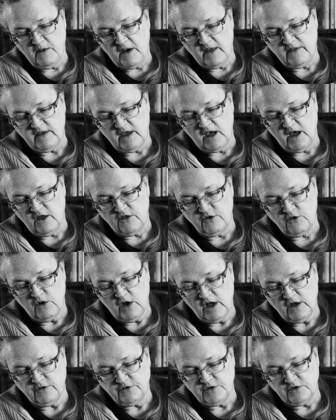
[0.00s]
by the other
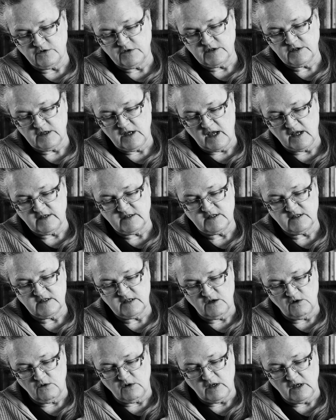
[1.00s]
elders as
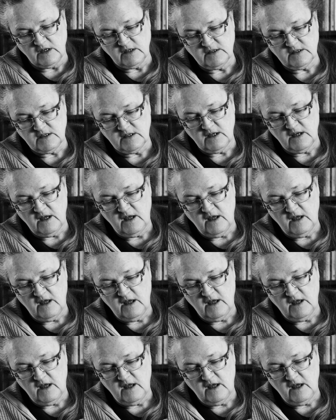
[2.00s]
serious,